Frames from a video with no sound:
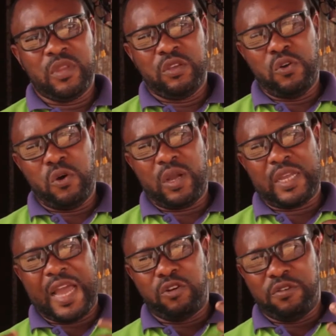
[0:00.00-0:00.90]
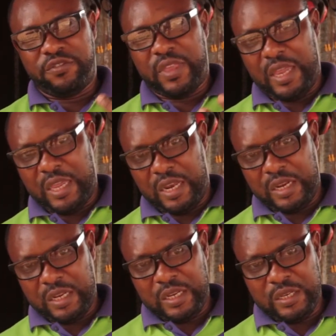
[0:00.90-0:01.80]
your kind of thinking.
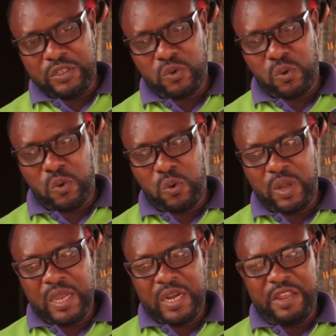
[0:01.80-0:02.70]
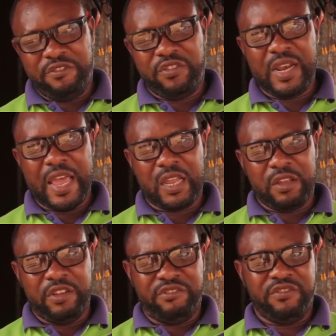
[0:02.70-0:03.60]
So they feel like
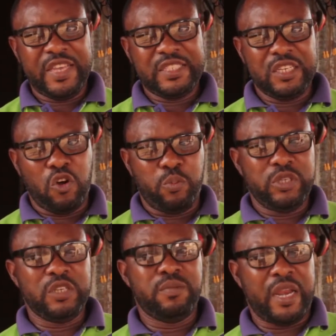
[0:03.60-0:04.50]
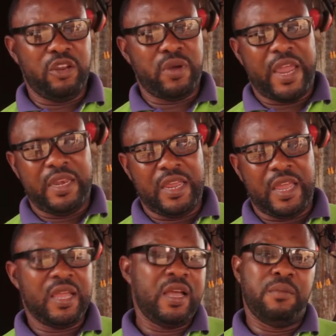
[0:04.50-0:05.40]
investing or putting money in your idea
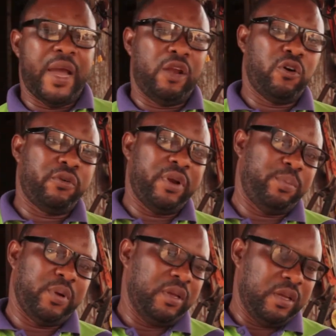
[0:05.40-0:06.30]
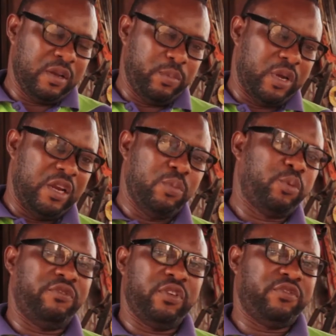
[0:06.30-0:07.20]
might not reap any
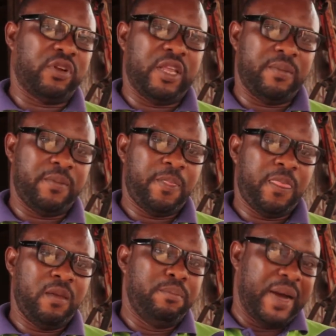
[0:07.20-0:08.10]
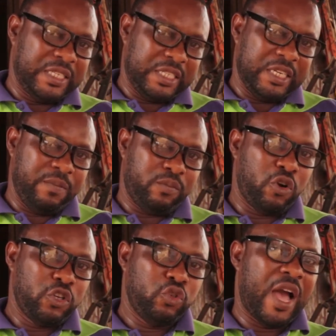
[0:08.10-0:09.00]
profit for them. But
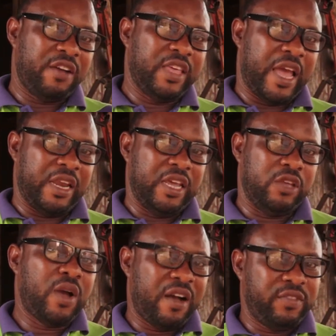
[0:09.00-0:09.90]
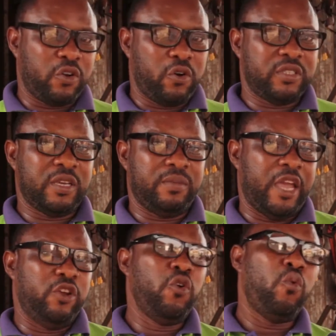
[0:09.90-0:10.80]
because you have the idea, you have the concept,
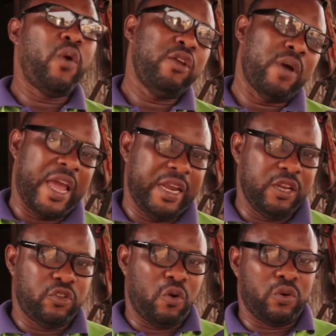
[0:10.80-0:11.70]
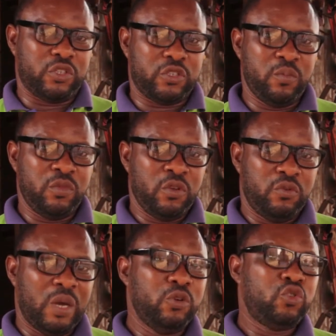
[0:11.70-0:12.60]
and you know where you are heading towards,
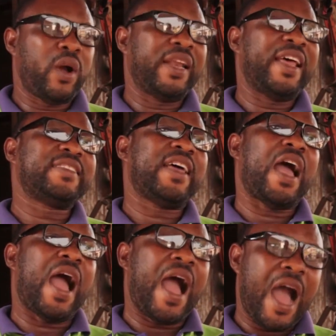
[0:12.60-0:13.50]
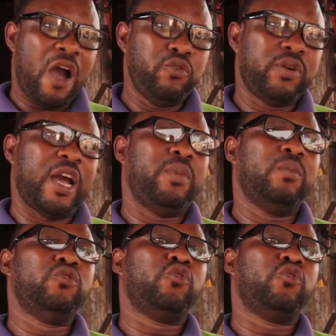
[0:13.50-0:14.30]
you're able to understand how you can be able